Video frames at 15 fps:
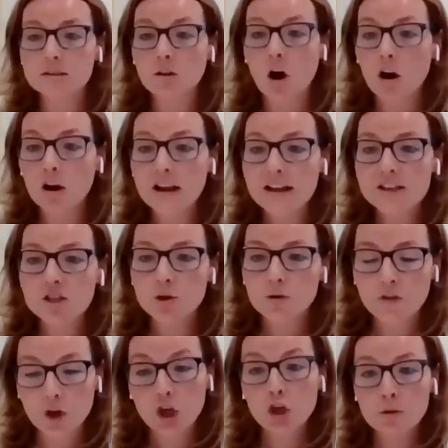Yes, as
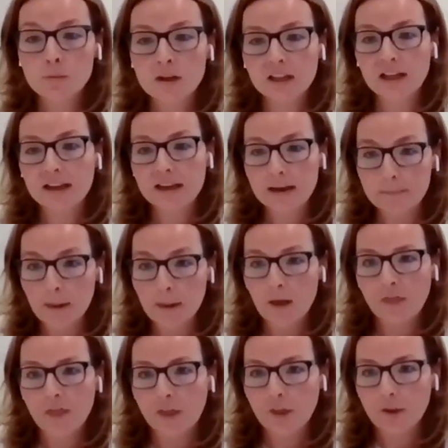long as you've
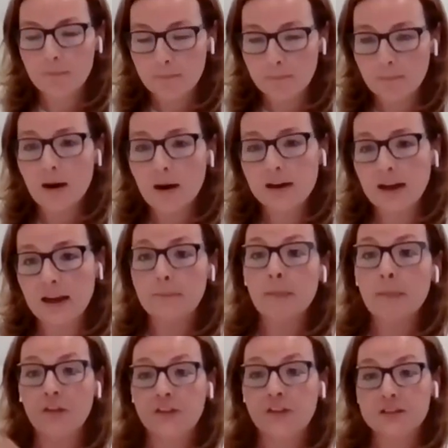accumulated
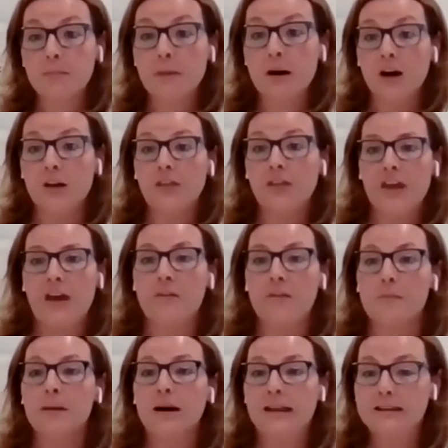money month to
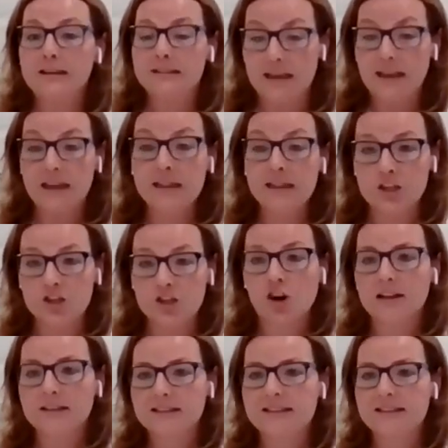month and the money is
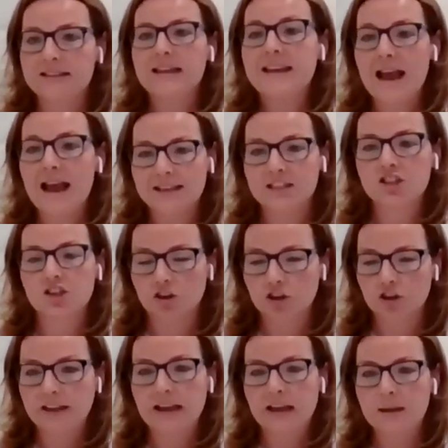in the trust, then yes,
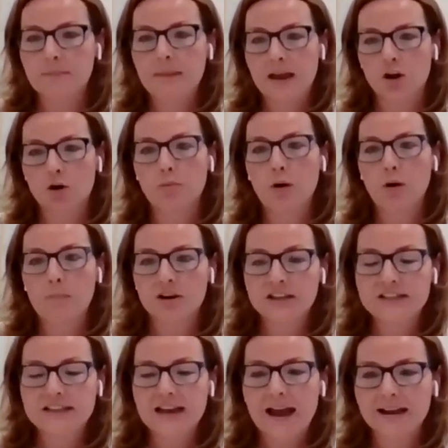certainly it can pay your
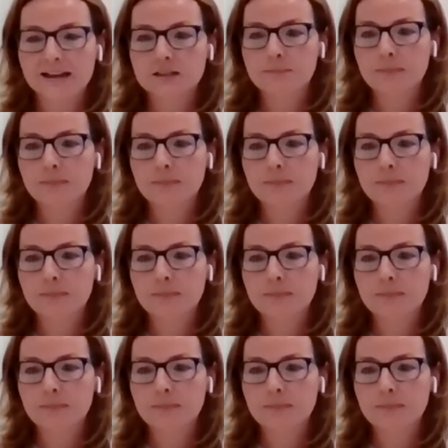property